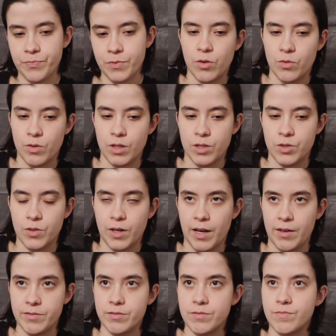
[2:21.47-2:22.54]
phone that you
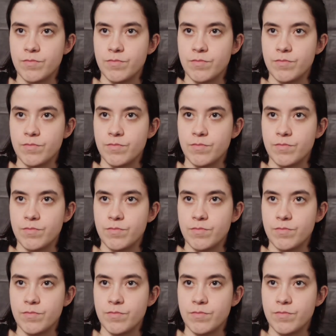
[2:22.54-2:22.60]
have.